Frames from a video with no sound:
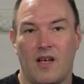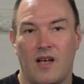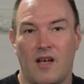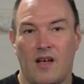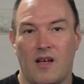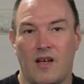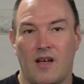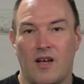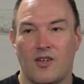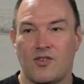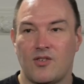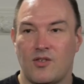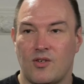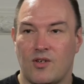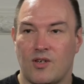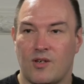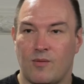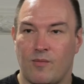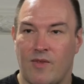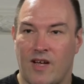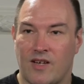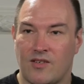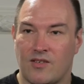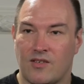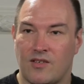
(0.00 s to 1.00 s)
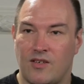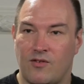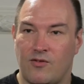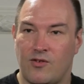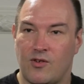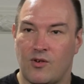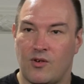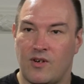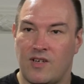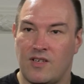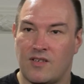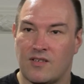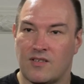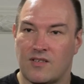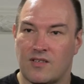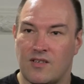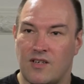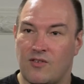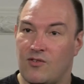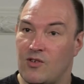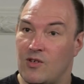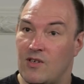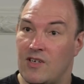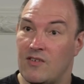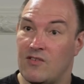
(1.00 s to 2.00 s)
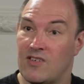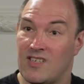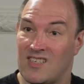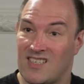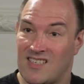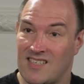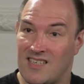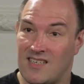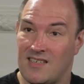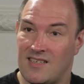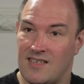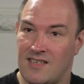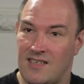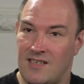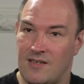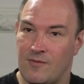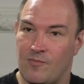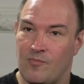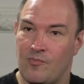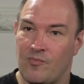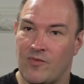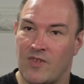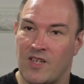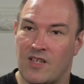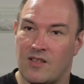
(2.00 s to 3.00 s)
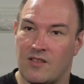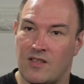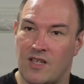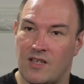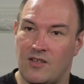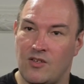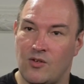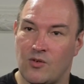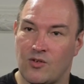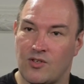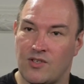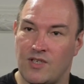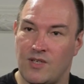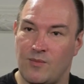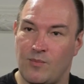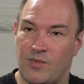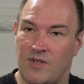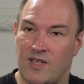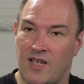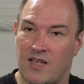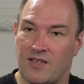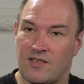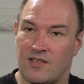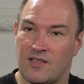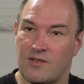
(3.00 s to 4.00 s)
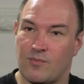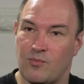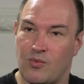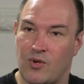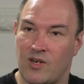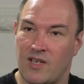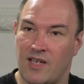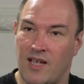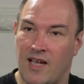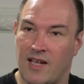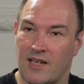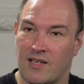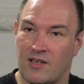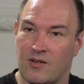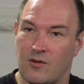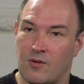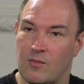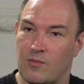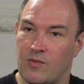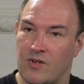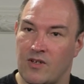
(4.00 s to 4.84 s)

As you can imagine, if you live in a city, then your GPS is pretty accurate.